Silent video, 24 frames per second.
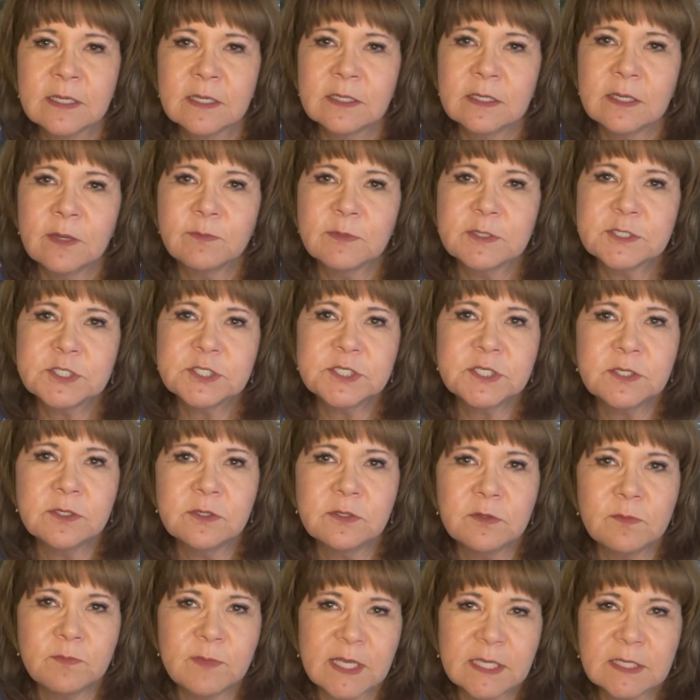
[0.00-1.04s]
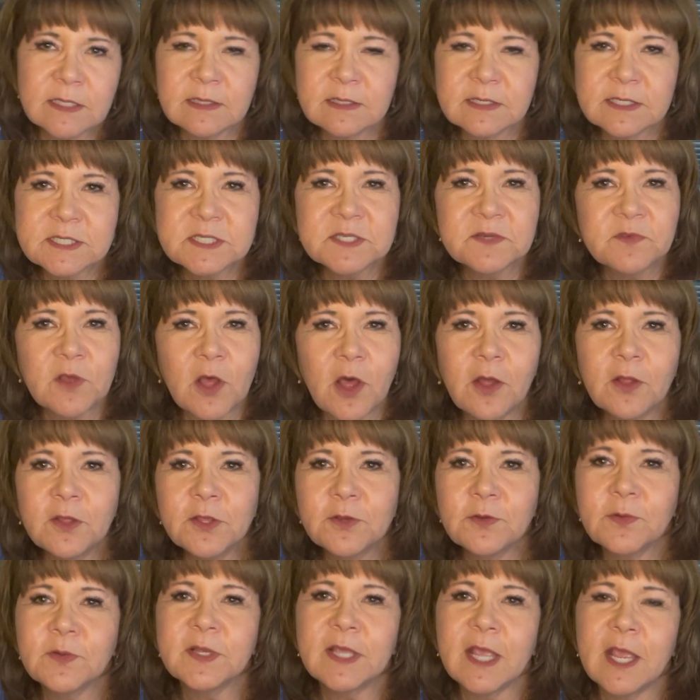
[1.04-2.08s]
Number two, to make a list of all
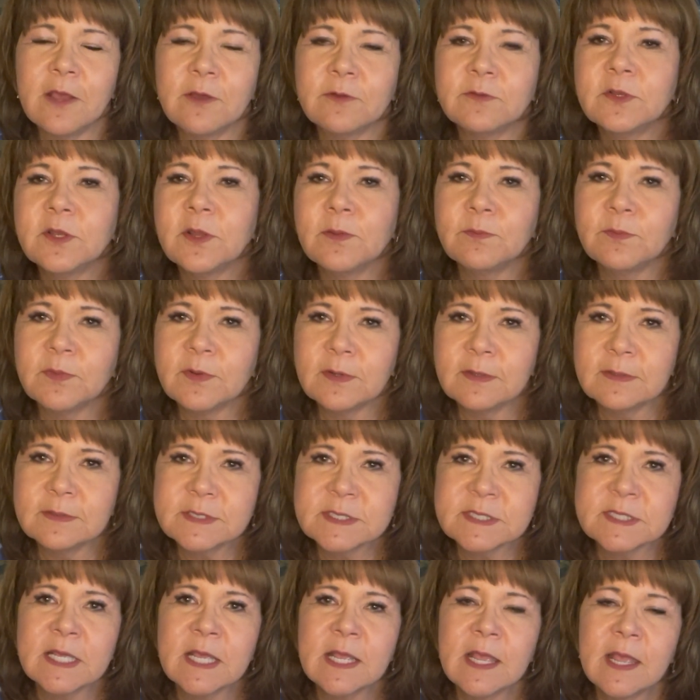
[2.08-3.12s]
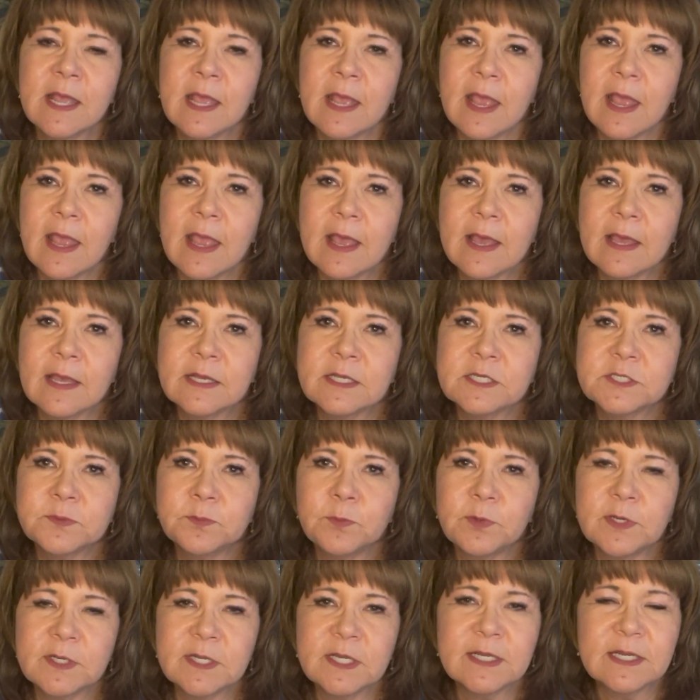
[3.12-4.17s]
your account numbers and
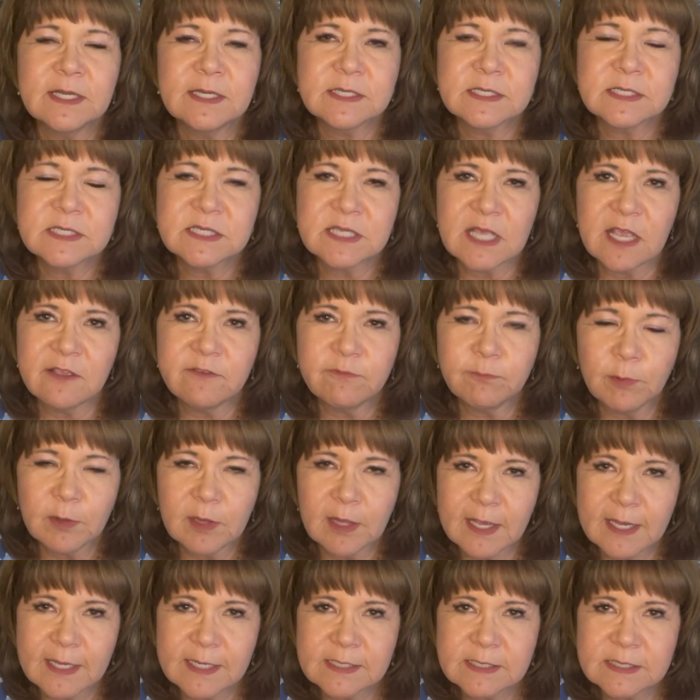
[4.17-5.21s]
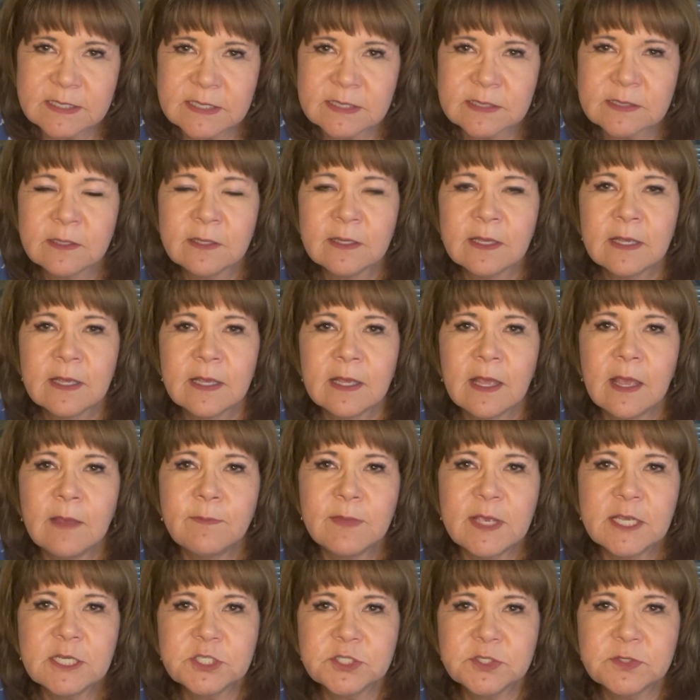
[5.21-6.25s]
put it in a safe place and
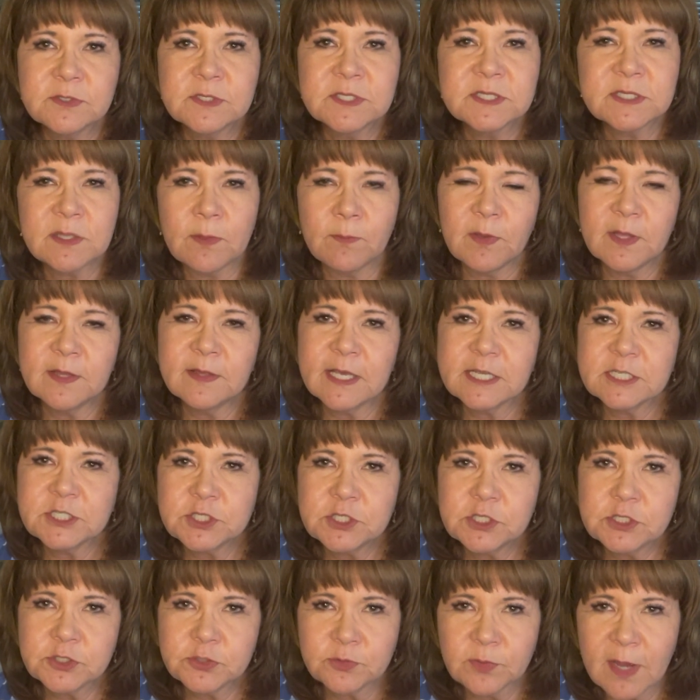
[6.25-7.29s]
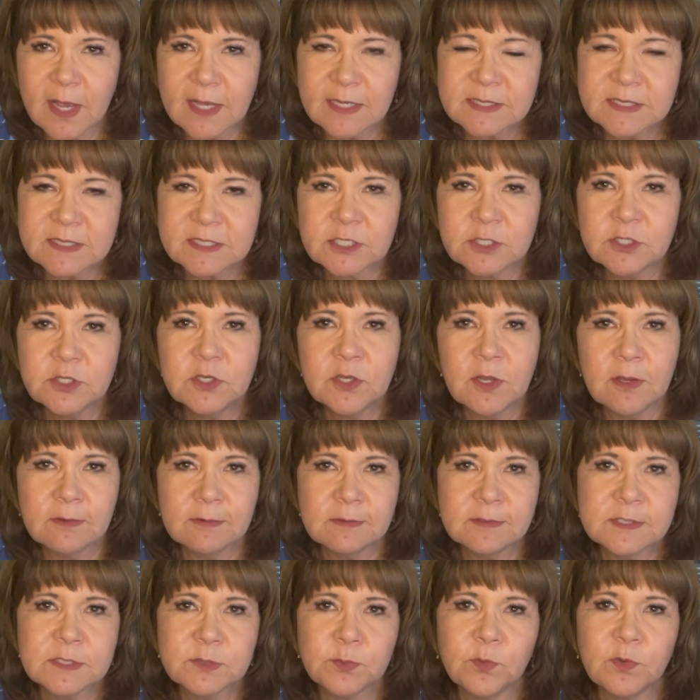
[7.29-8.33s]
make sure someone that you trust
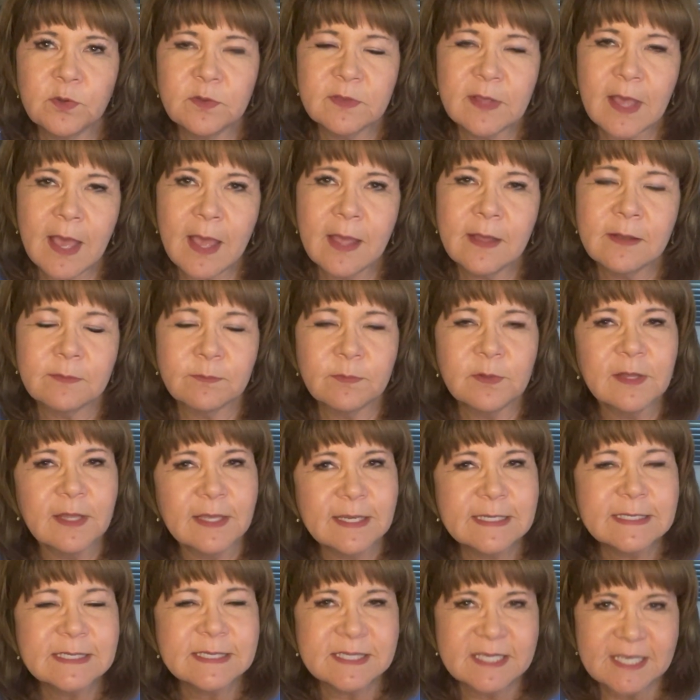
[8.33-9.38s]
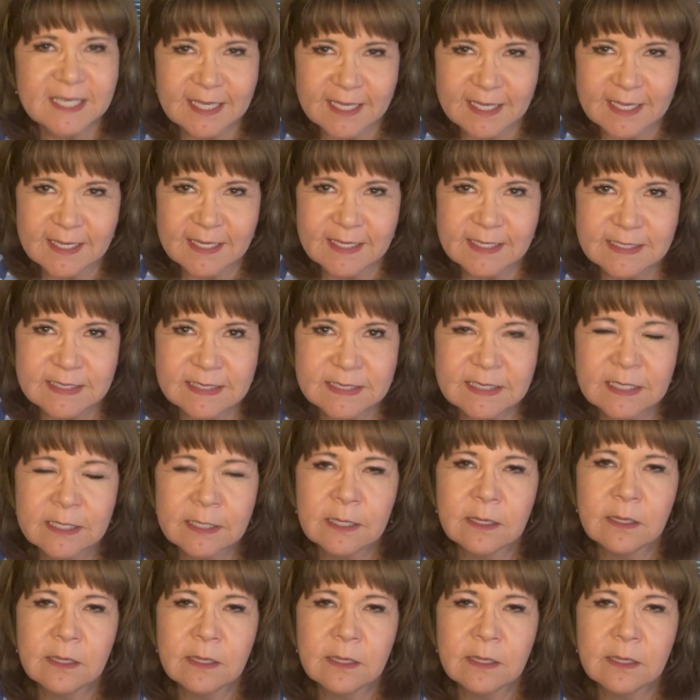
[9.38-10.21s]
knows where that place is.